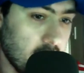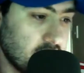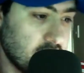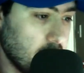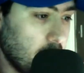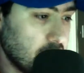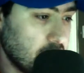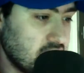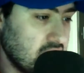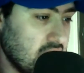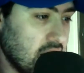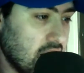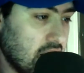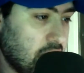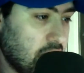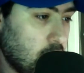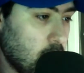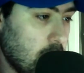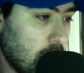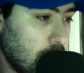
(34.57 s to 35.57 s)
yeah, so obviously,
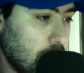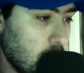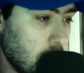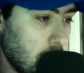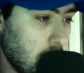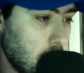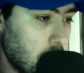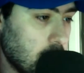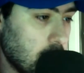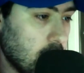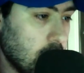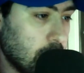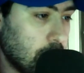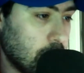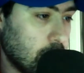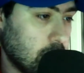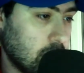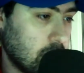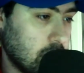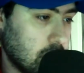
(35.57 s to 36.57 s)
there's quite a few people that
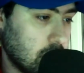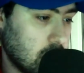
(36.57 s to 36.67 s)
have